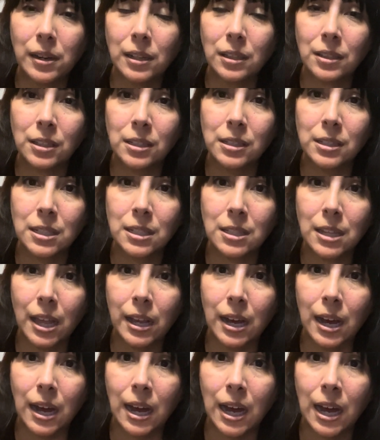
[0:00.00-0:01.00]
This is like a
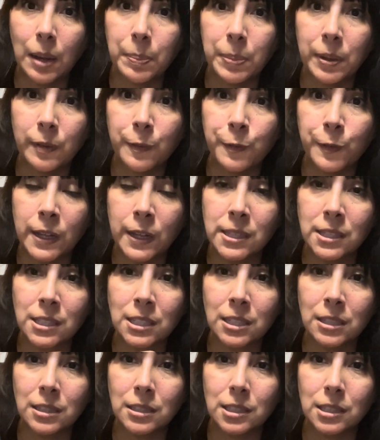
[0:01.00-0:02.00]
hopping
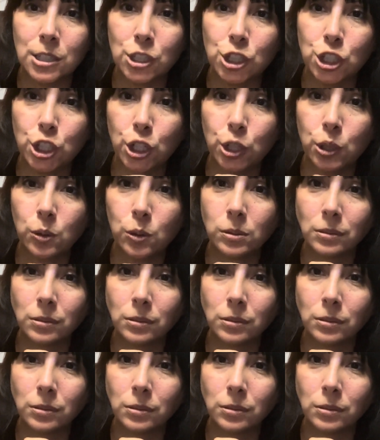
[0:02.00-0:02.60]
fences shoe.